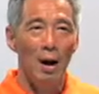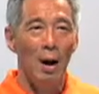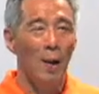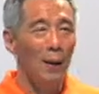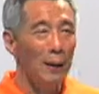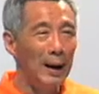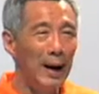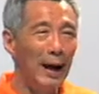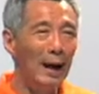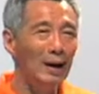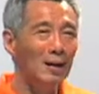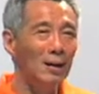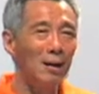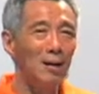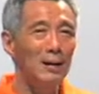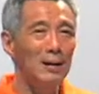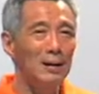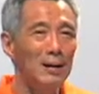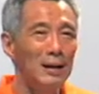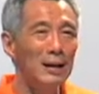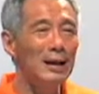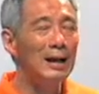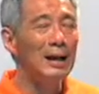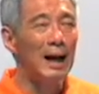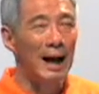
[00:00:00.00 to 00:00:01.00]
We are
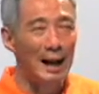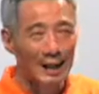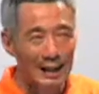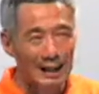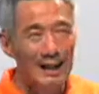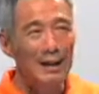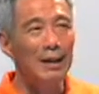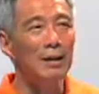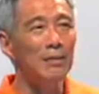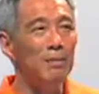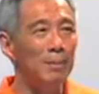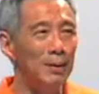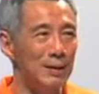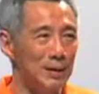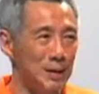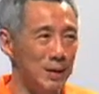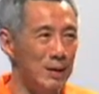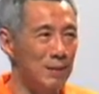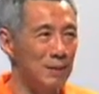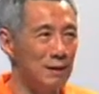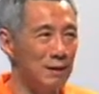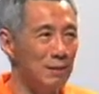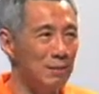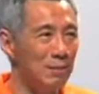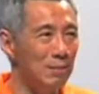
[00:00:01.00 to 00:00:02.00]
not in an ideal
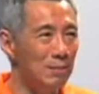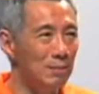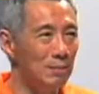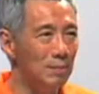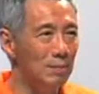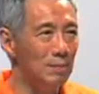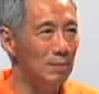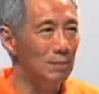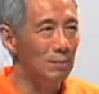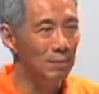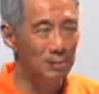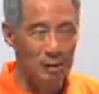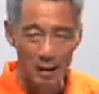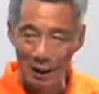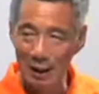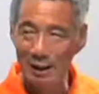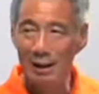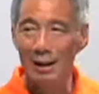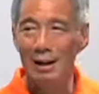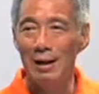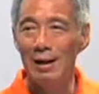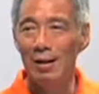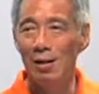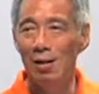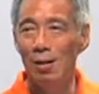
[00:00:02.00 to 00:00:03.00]
position,
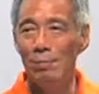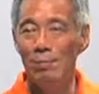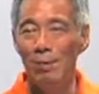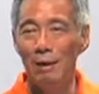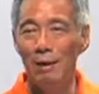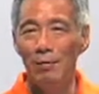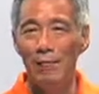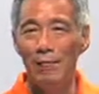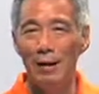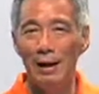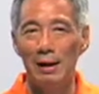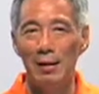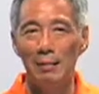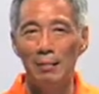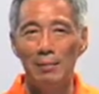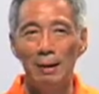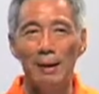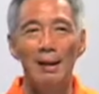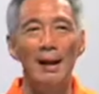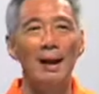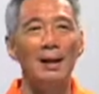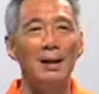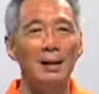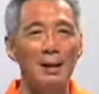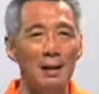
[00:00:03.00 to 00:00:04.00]
certainly not perfect,
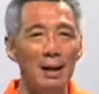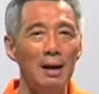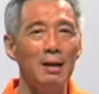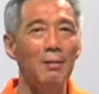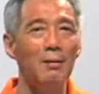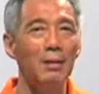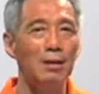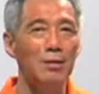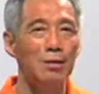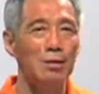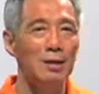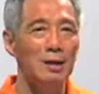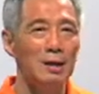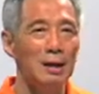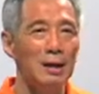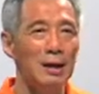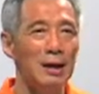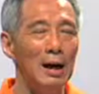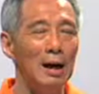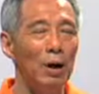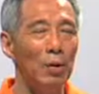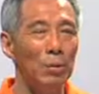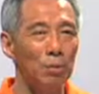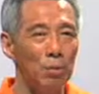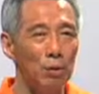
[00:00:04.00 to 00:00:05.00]
but I think we should
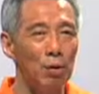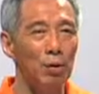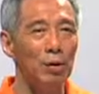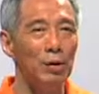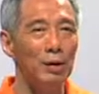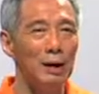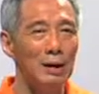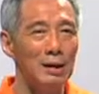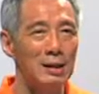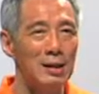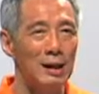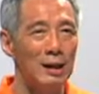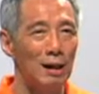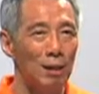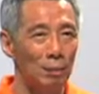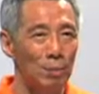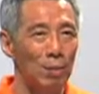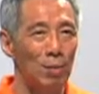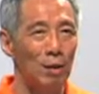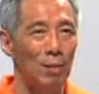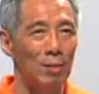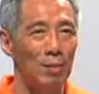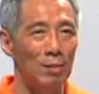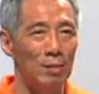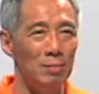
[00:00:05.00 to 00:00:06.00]
see our progress and our
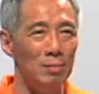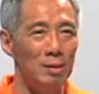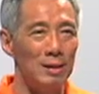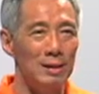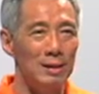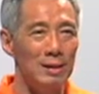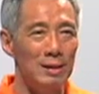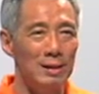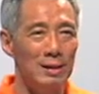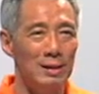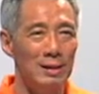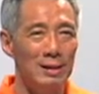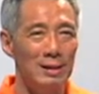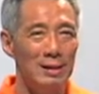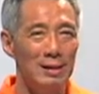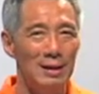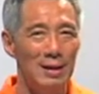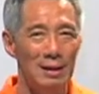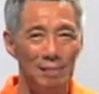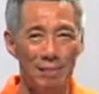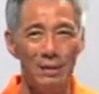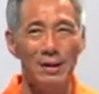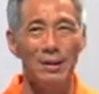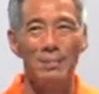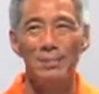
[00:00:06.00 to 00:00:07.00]
problems
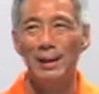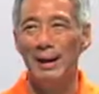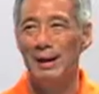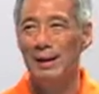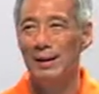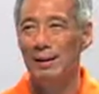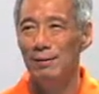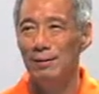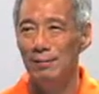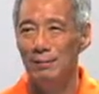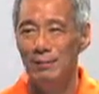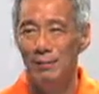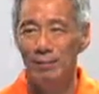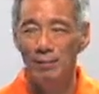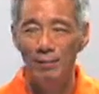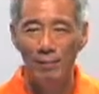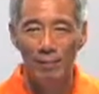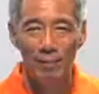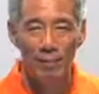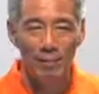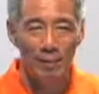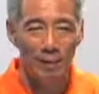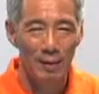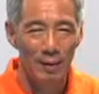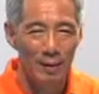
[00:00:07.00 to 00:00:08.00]
in perspective.
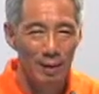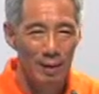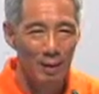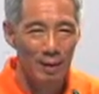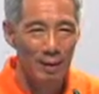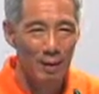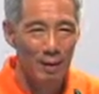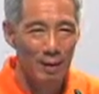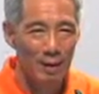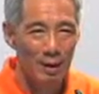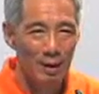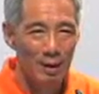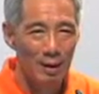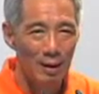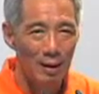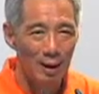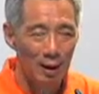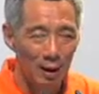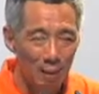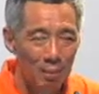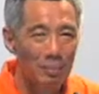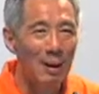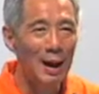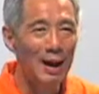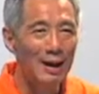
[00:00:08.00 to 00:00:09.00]

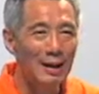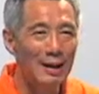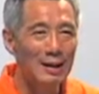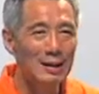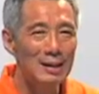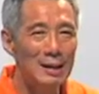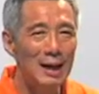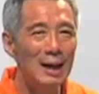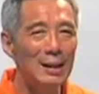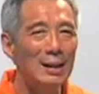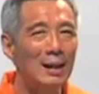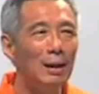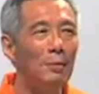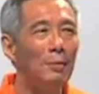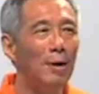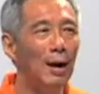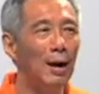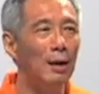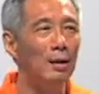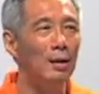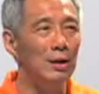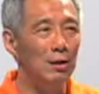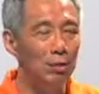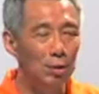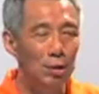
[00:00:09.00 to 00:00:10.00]
On balance, I think we
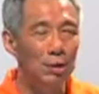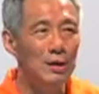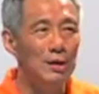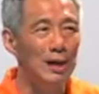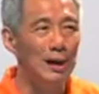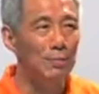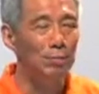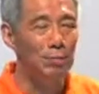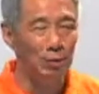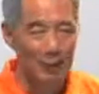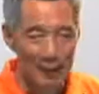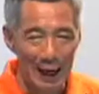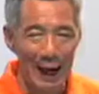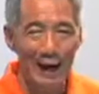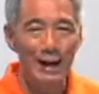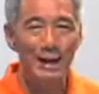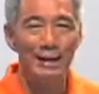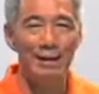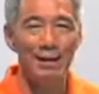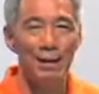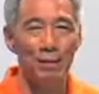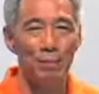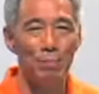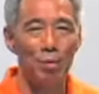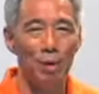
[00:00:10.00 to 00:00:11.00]
are in good shape to
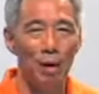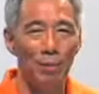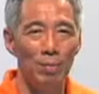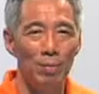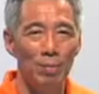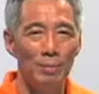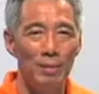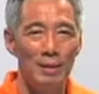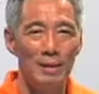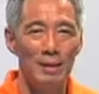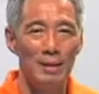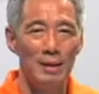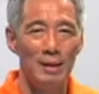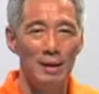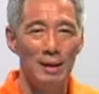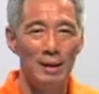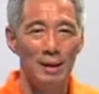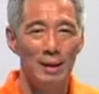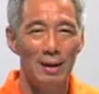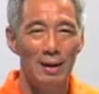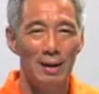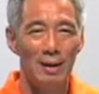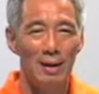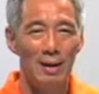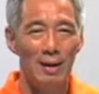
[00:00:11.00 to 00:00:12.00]
tackle the problems,
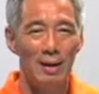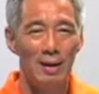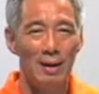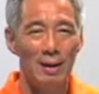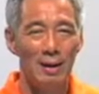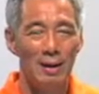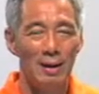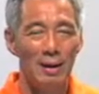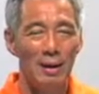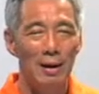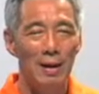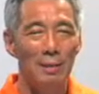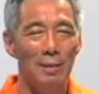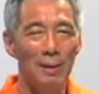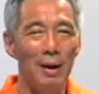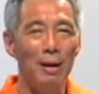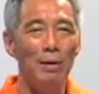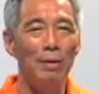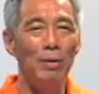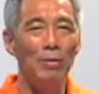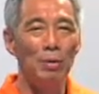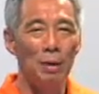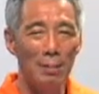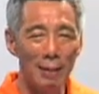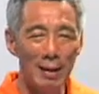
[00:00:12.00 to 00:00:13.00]

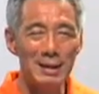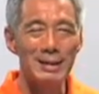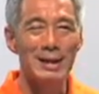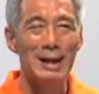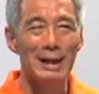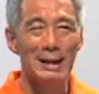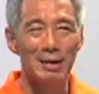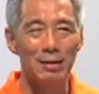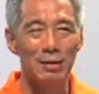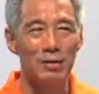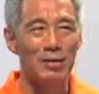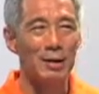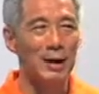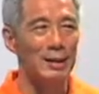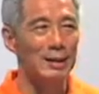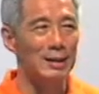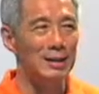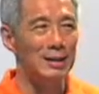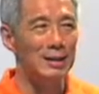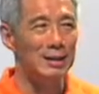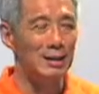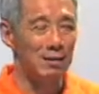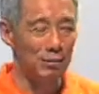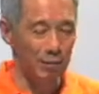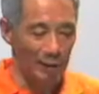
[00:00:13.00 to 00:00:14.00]
but we must get our
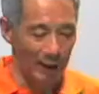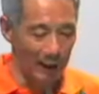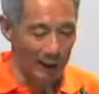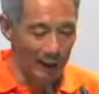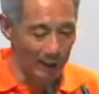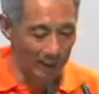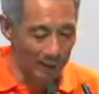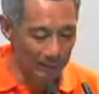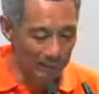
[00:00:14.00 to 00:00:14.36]
strategies right.